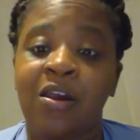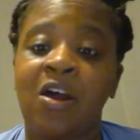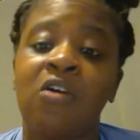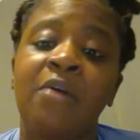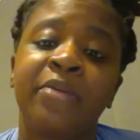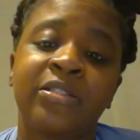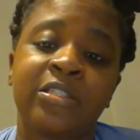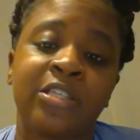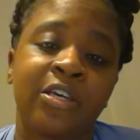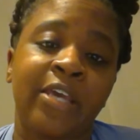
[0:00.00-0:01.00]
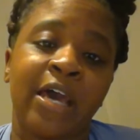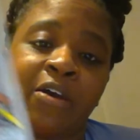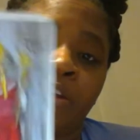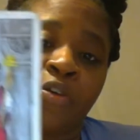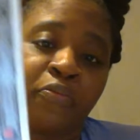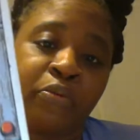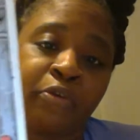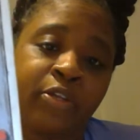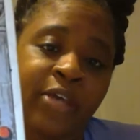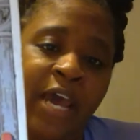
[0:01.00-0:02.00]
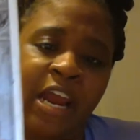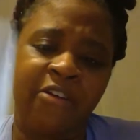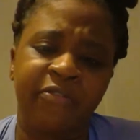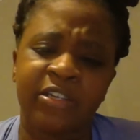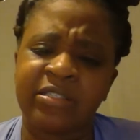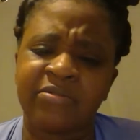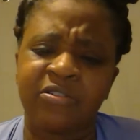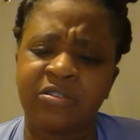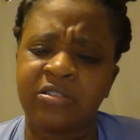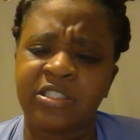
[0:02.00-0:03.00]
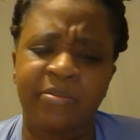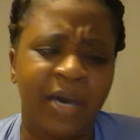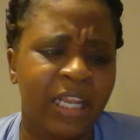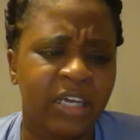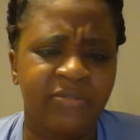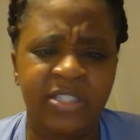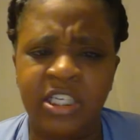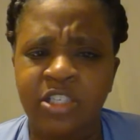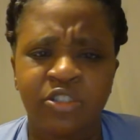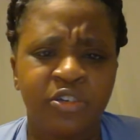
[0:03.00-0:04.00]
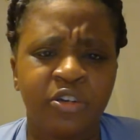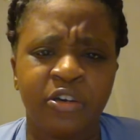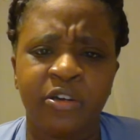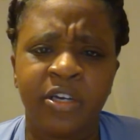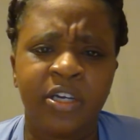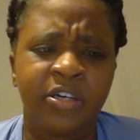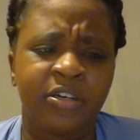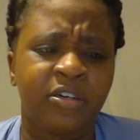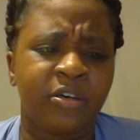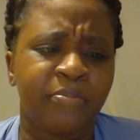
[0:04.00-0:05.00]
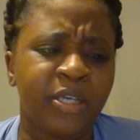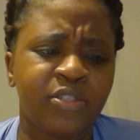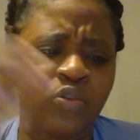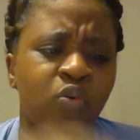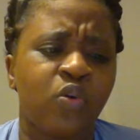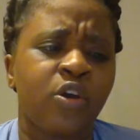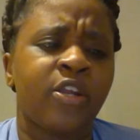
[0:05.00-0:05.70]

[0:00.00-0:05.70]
Oh, I meant to tell y'all in the career read, the Hierophant is symbolic of a teacher, a mentor.